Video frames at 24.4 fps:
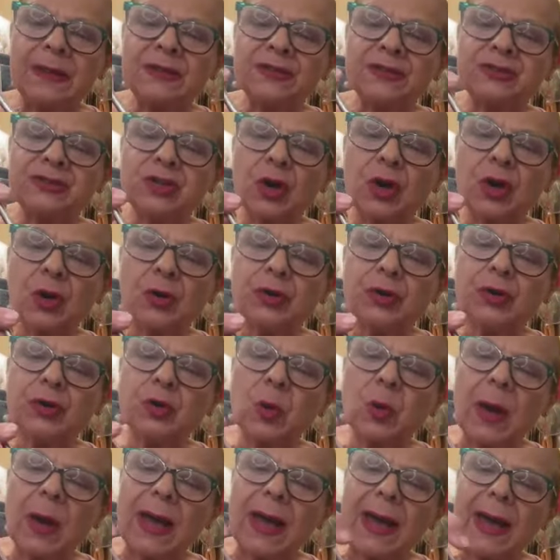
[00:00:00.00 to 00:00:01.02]
So
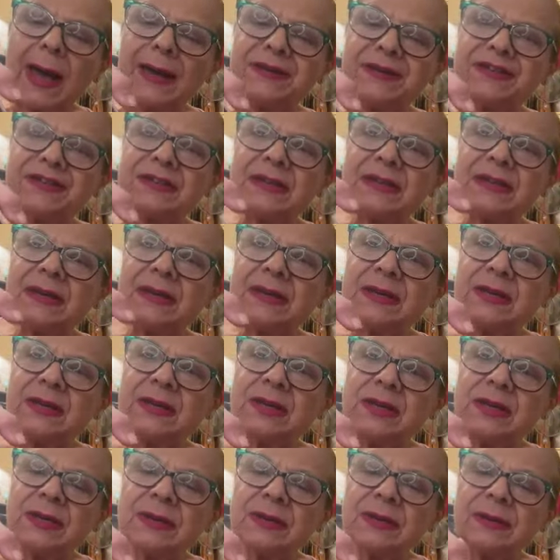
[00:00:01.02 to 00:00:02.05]
you add
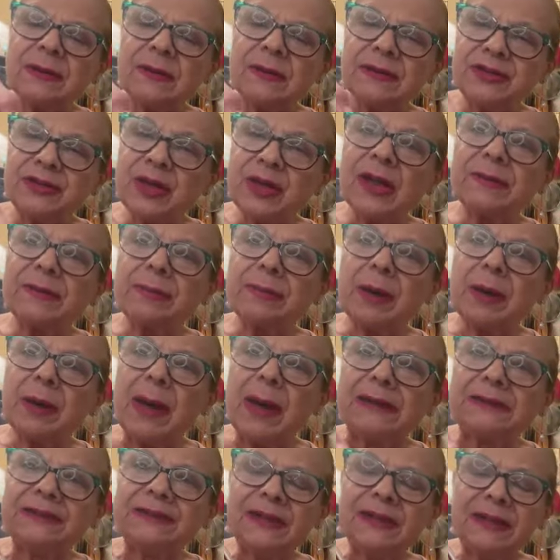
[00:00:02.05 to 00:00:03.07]
yerba
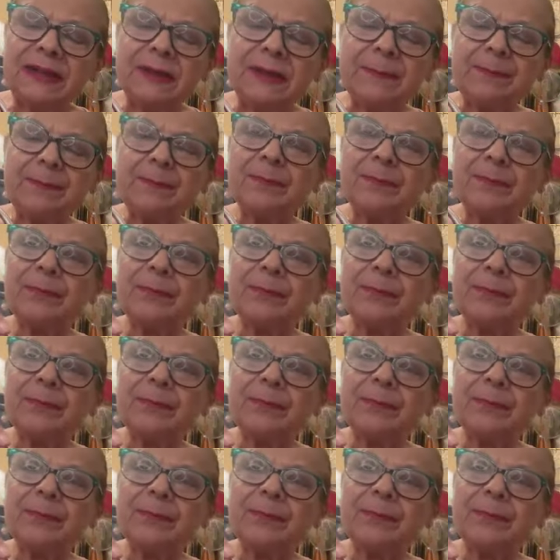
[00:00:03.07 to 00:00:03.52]
mate,